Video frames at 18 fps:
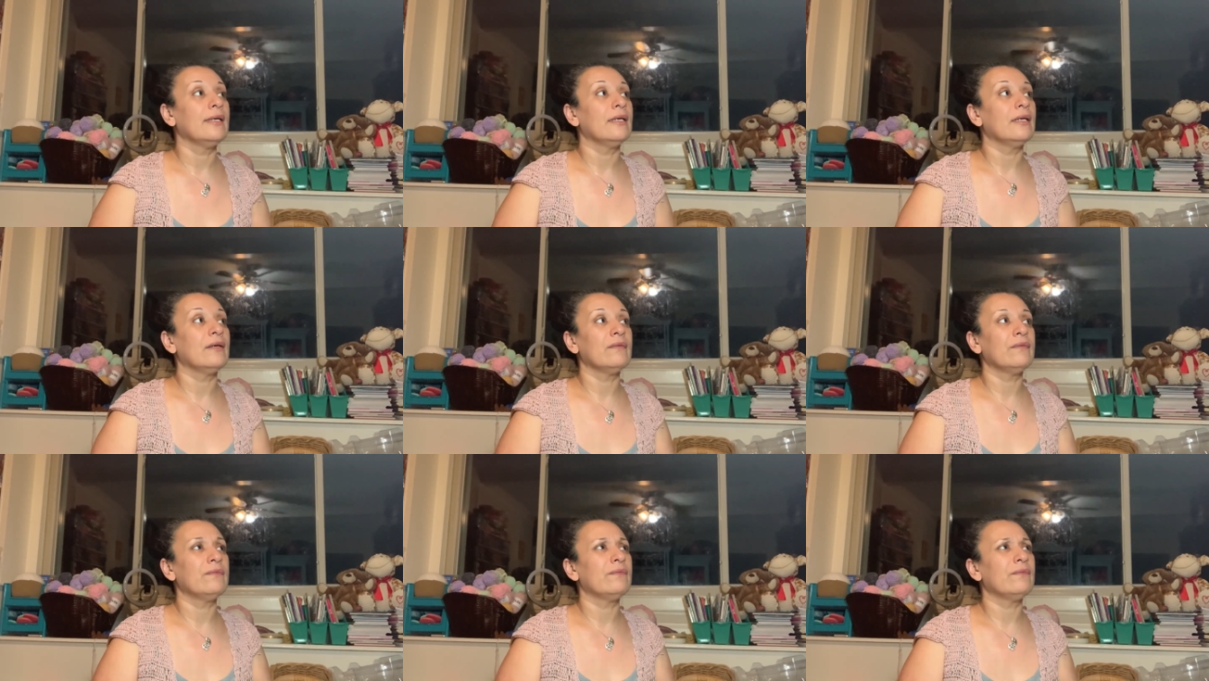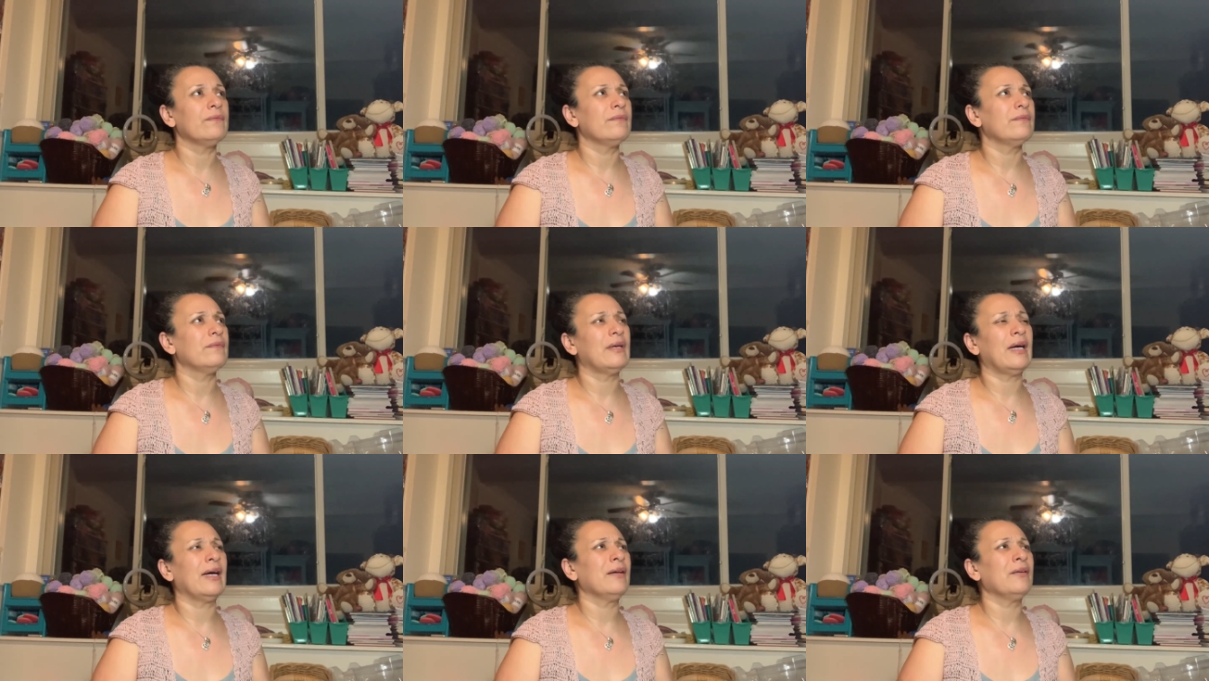of,
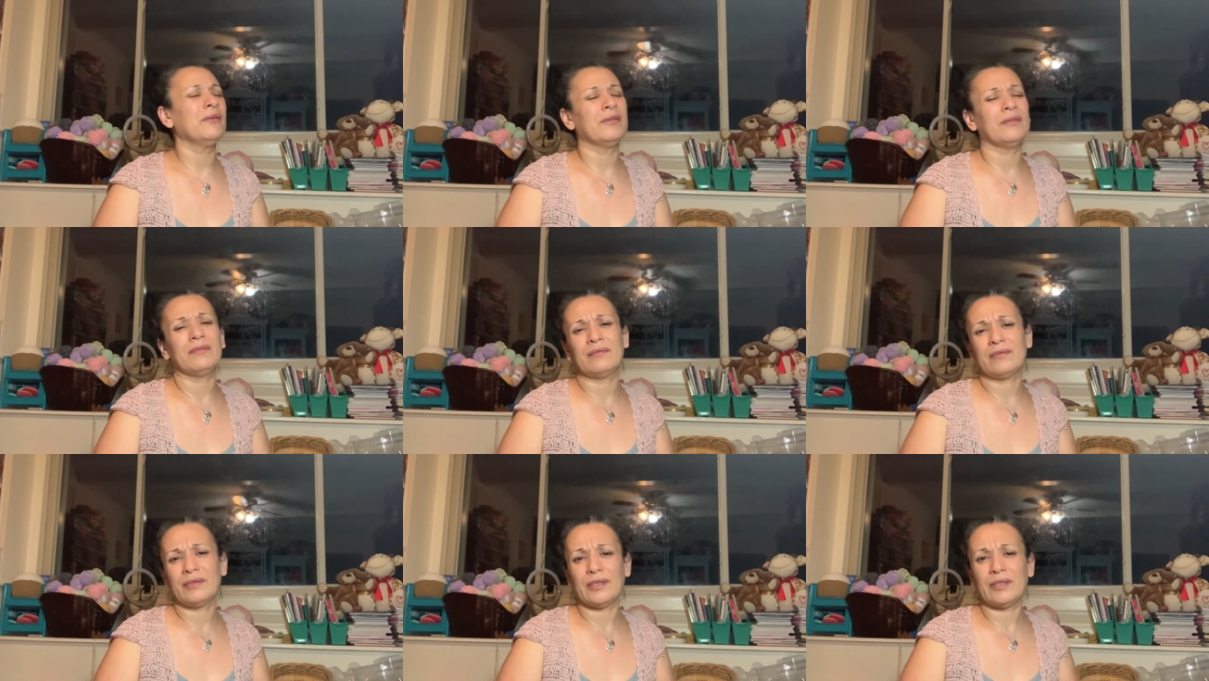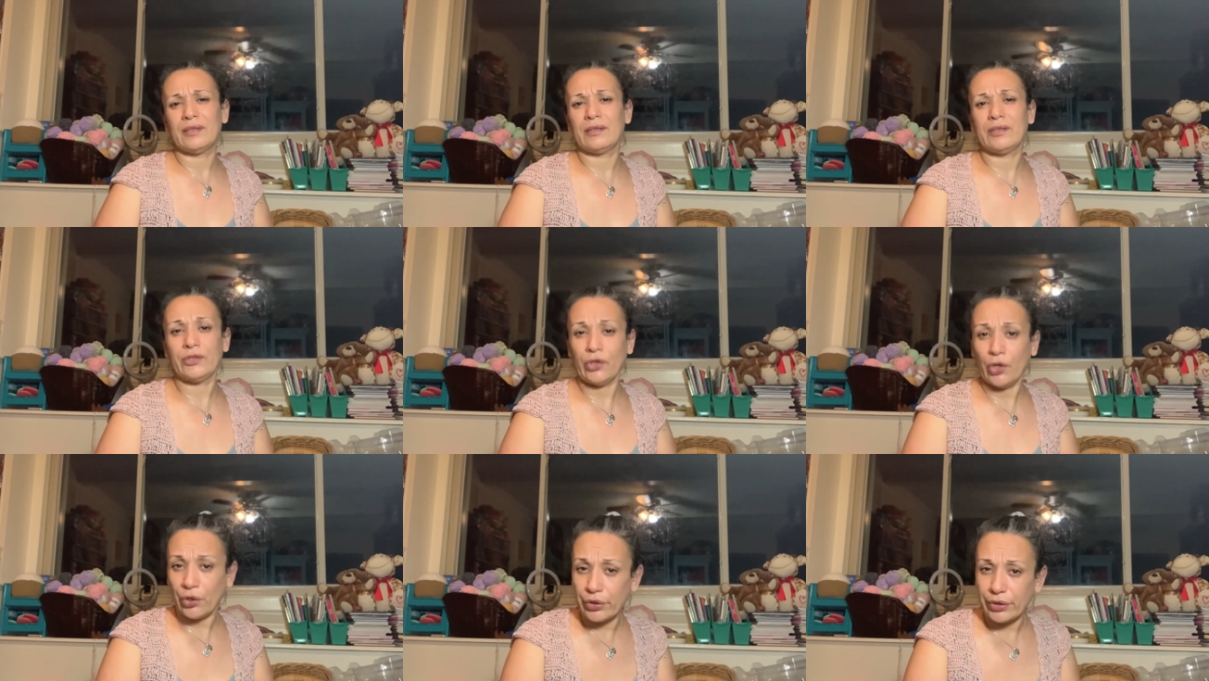I don't
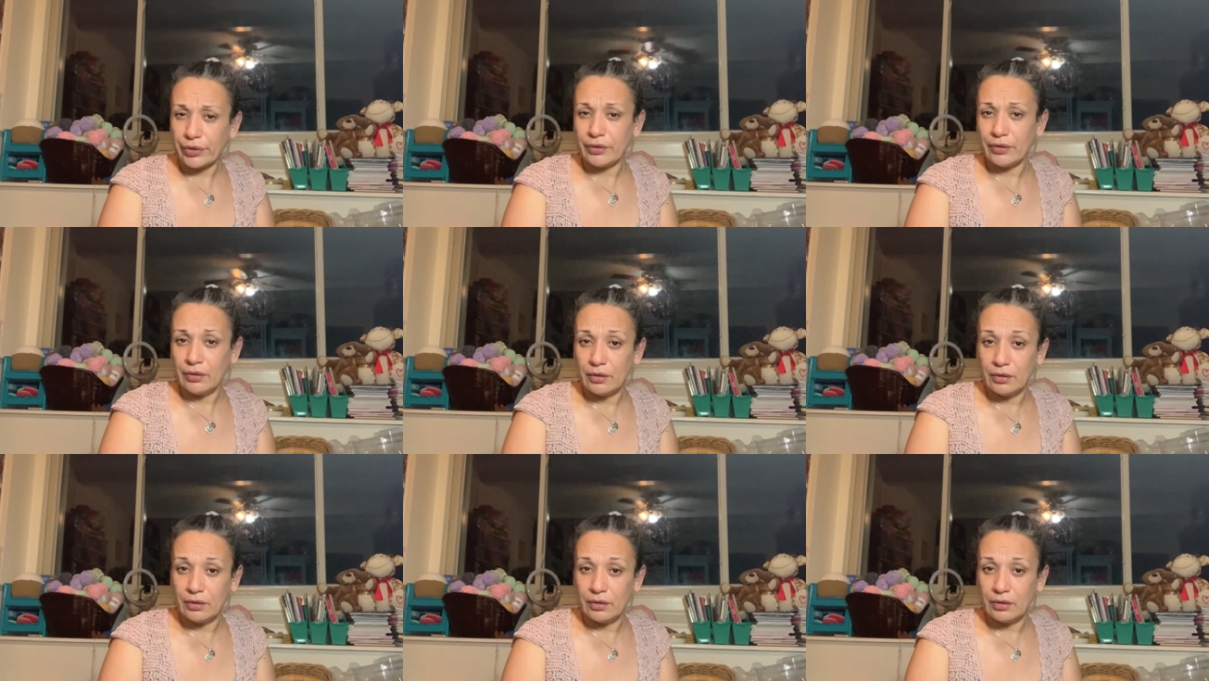yarn.